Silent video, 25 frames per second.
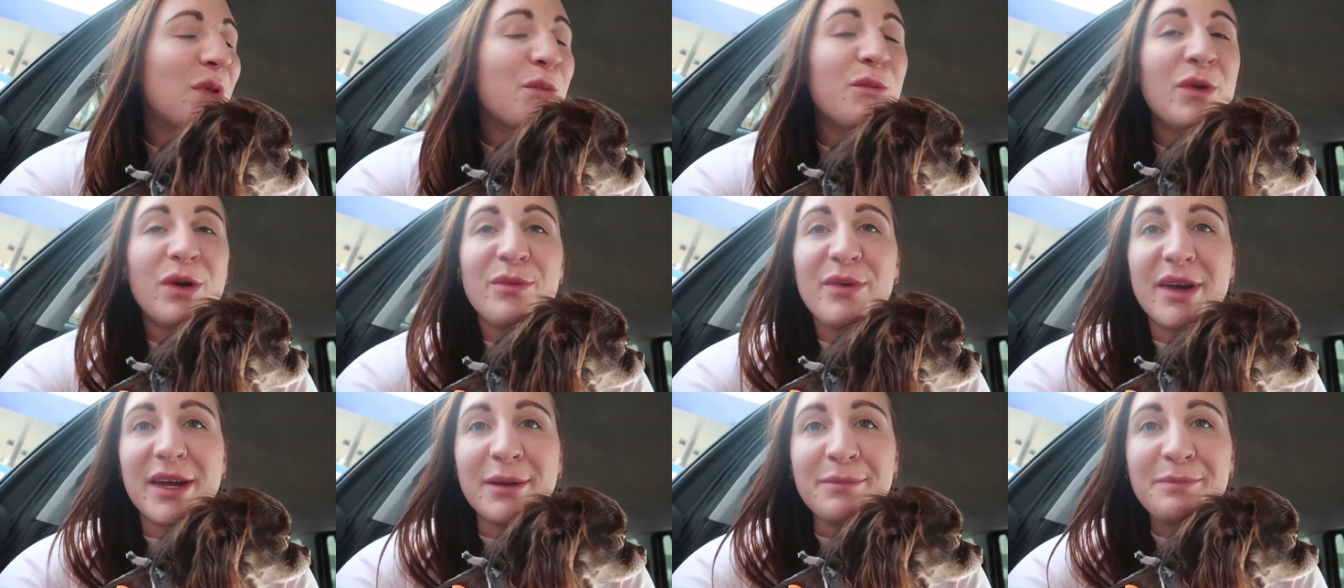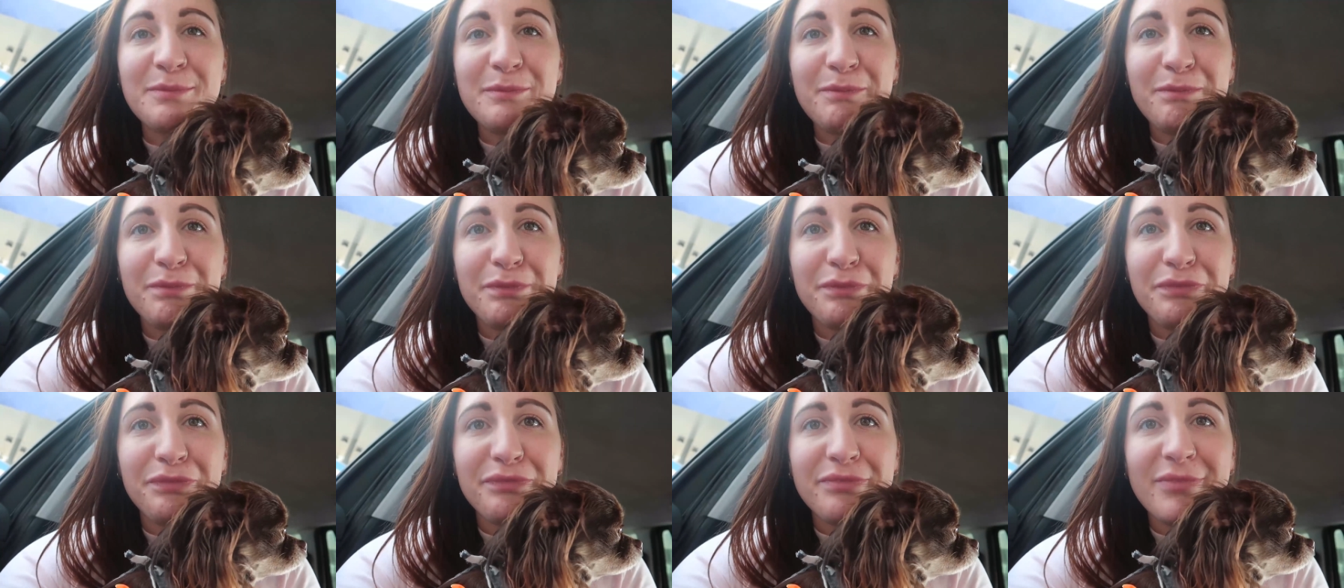We went
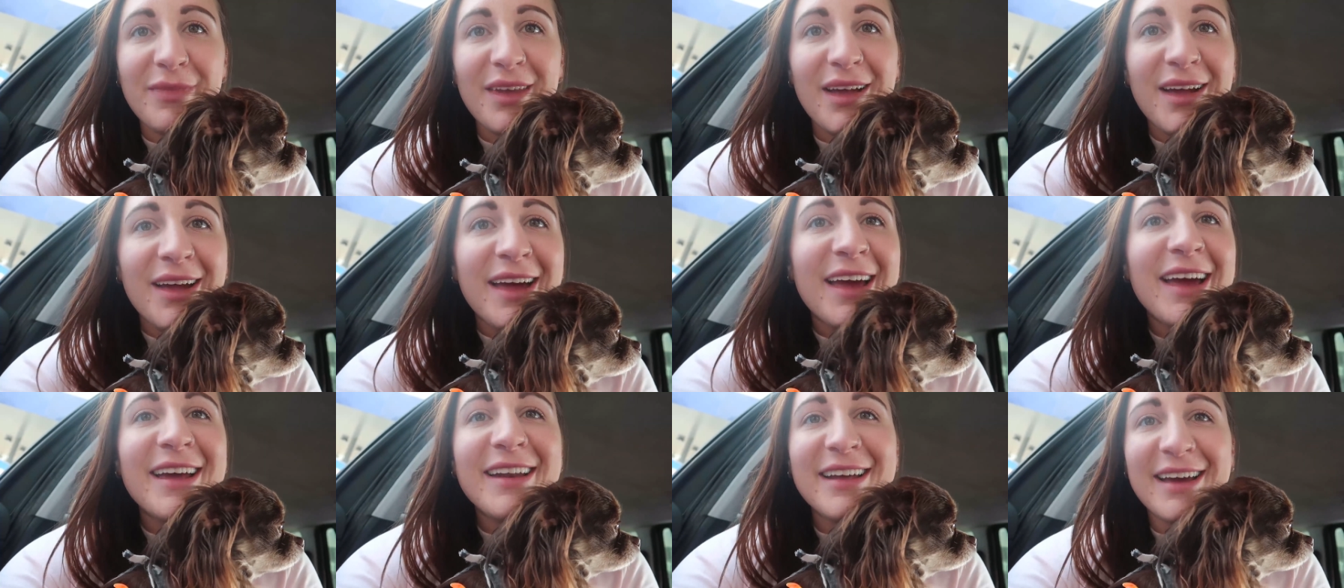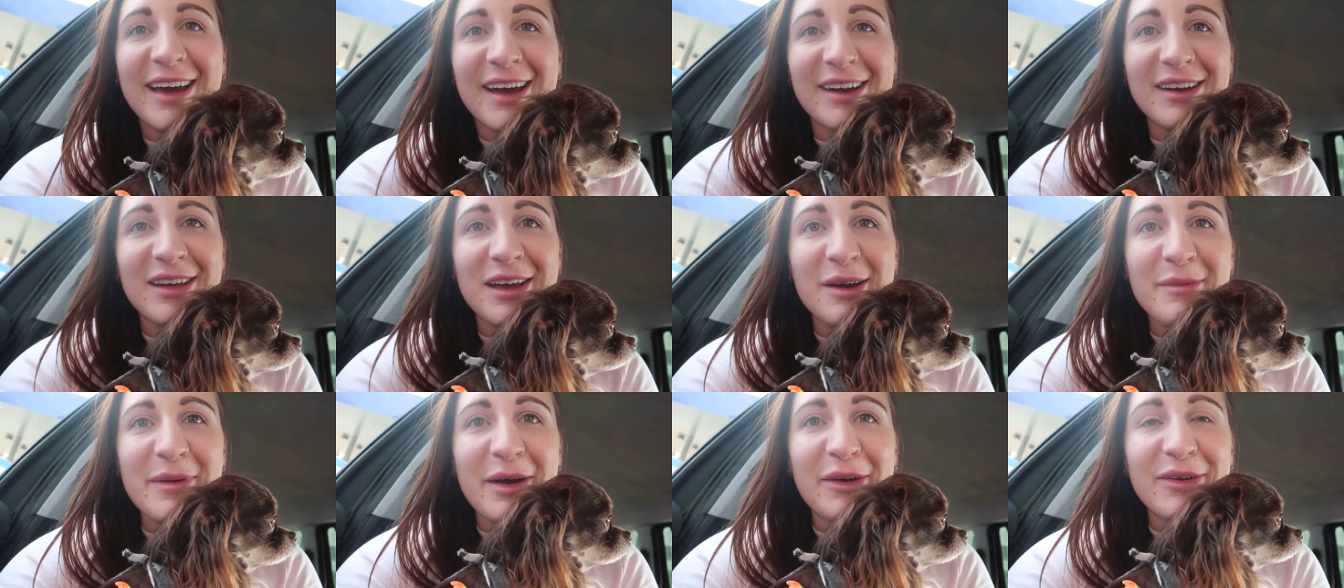and it
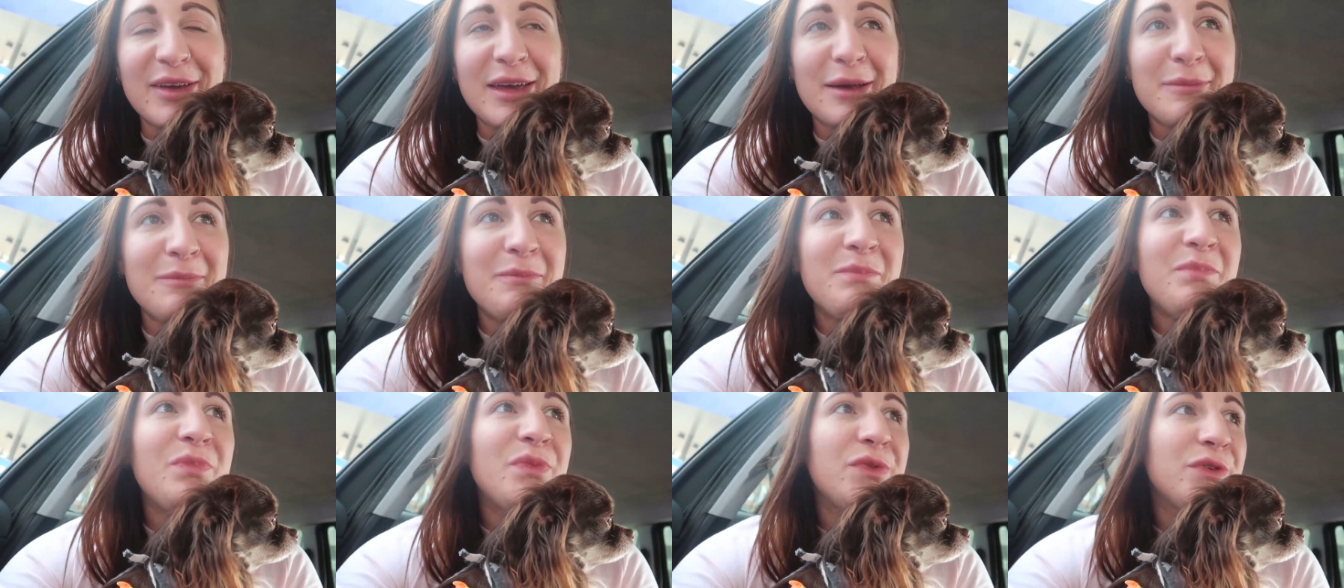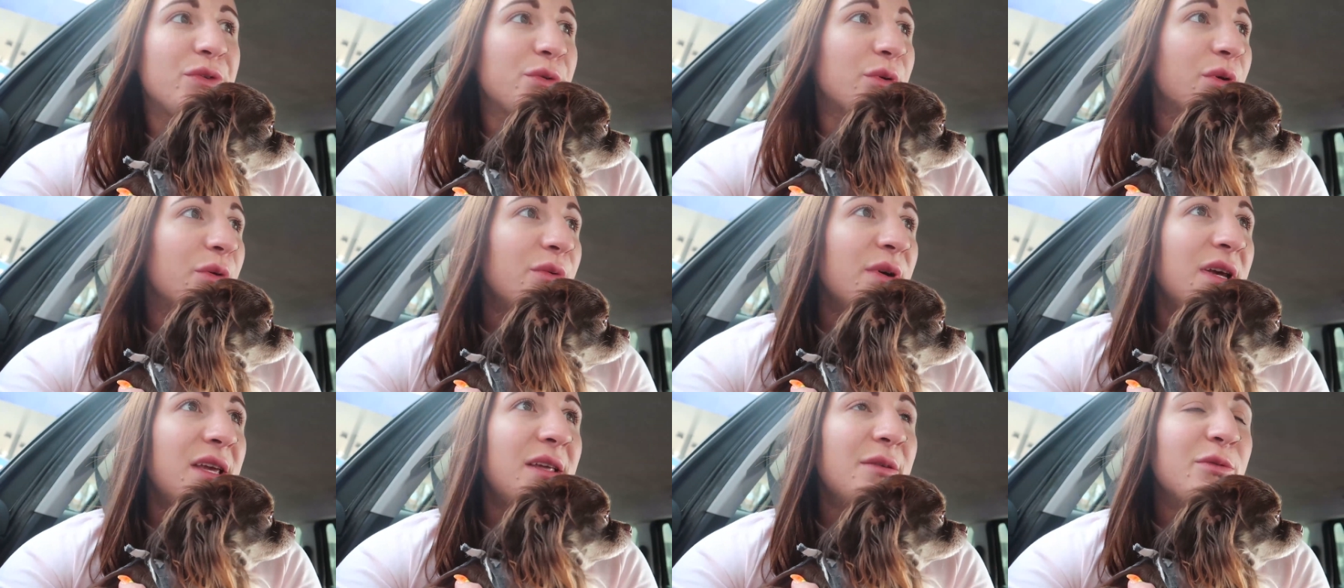hadn't come out yet. So
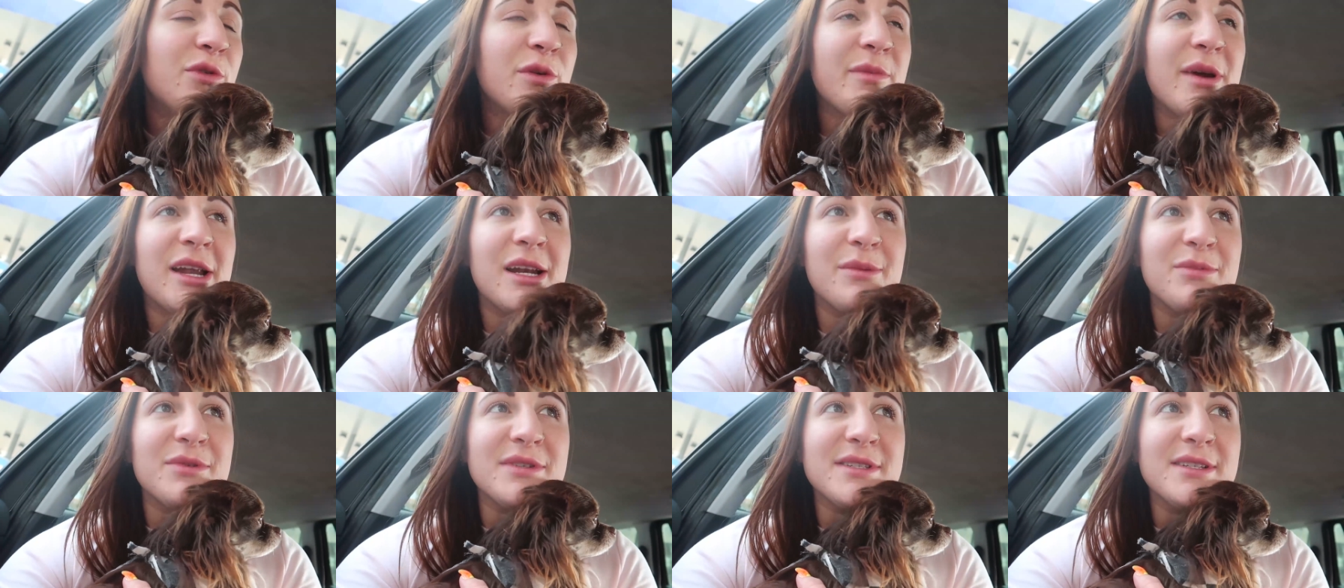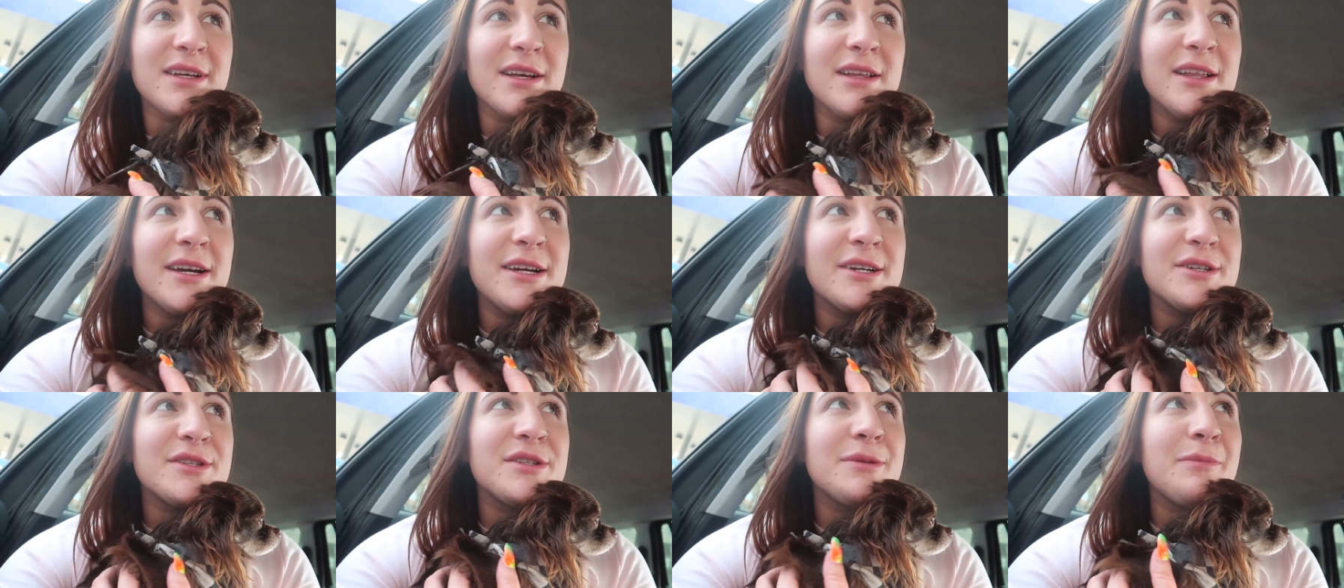we went, we met up with
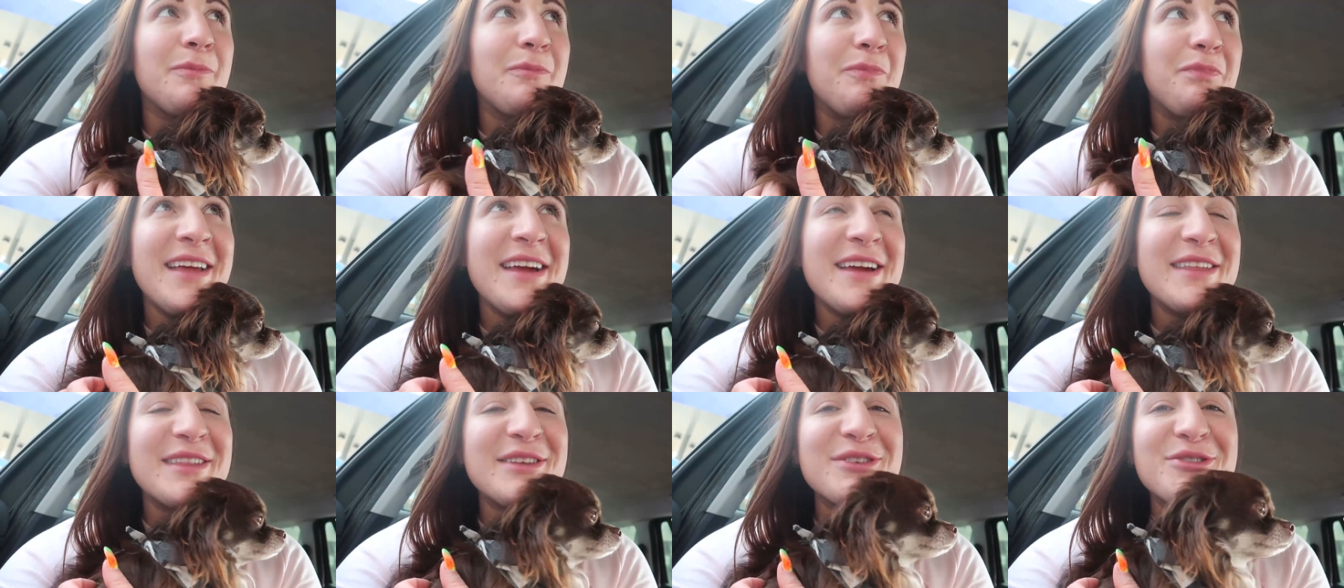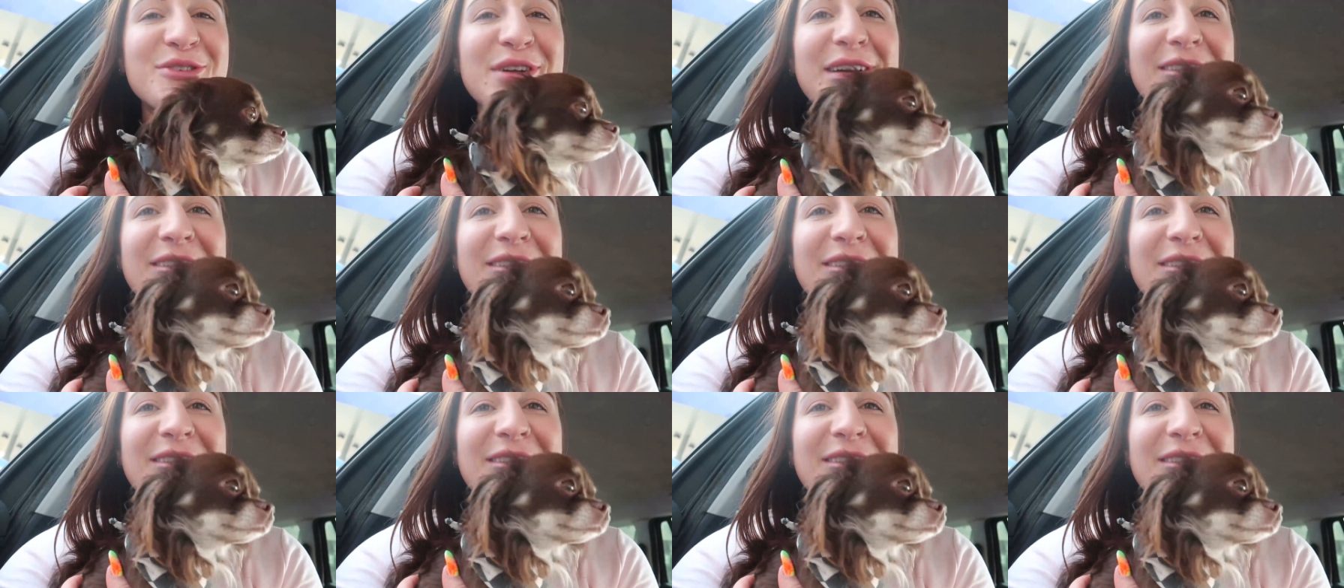Sinclair's and then